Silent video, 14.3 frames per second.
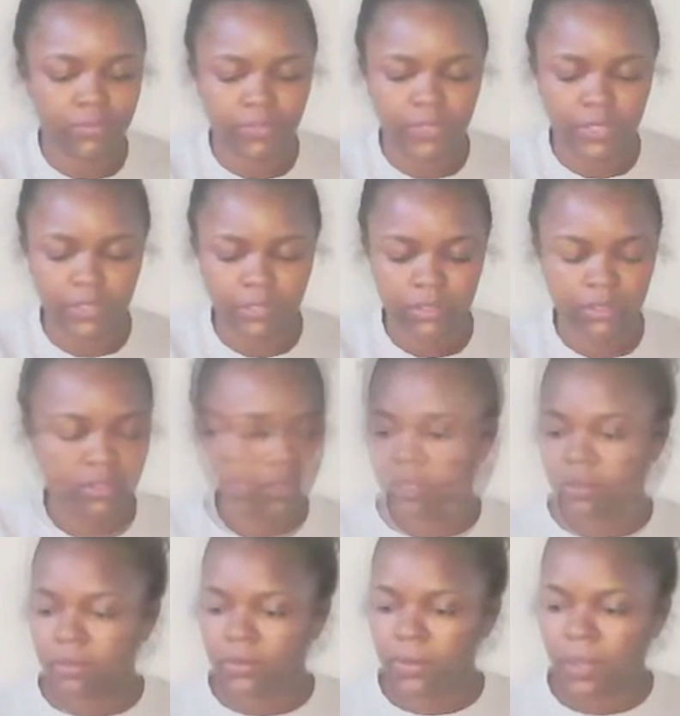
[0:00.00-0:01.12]
fits. So
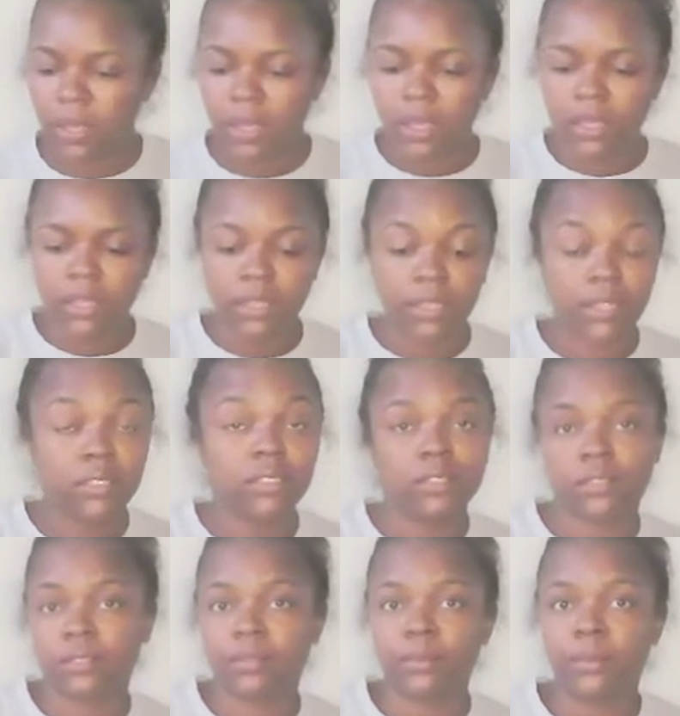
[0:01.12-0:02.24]
now let's
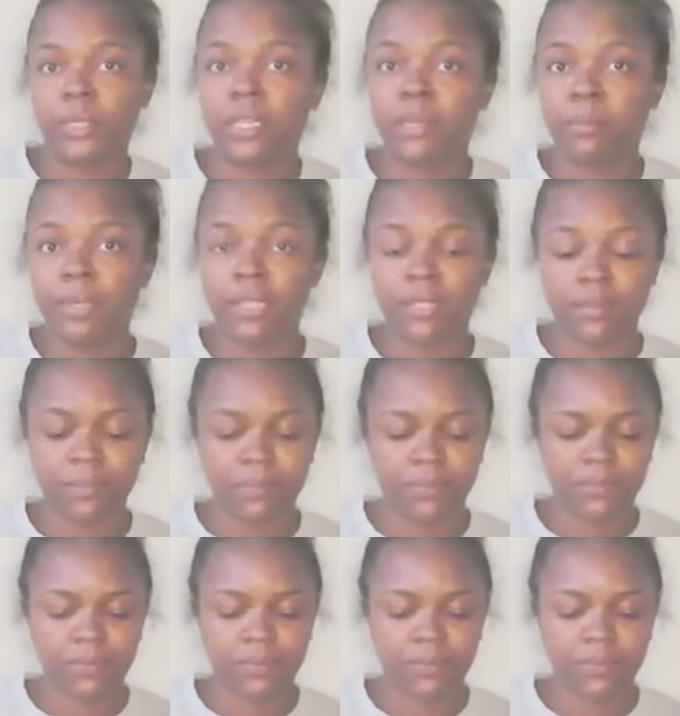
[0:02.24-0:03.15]
begin beading.